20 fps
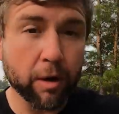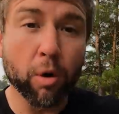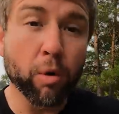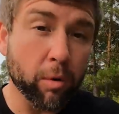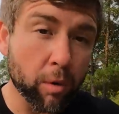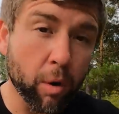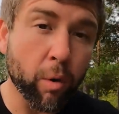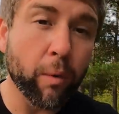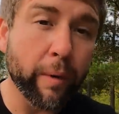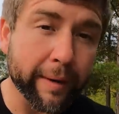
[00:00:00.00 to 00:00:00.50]

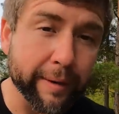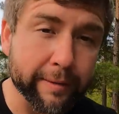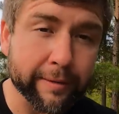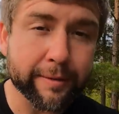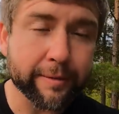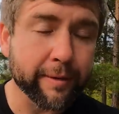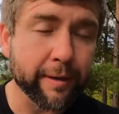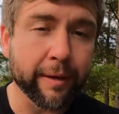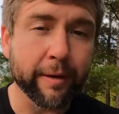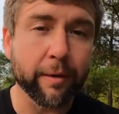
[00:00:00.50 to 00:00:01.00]
gold
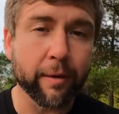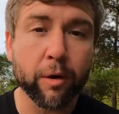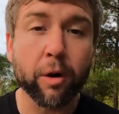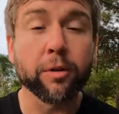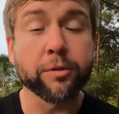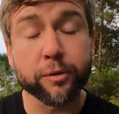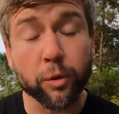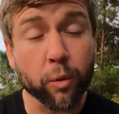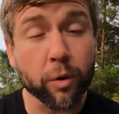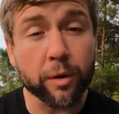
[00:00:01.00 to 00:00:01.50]
coins, you know,
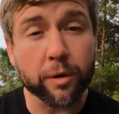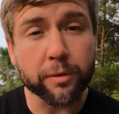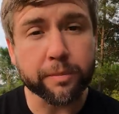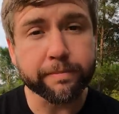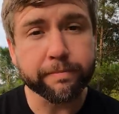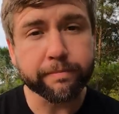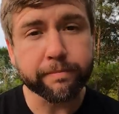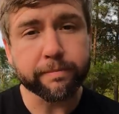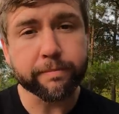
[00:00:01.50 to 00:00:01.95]
across the world.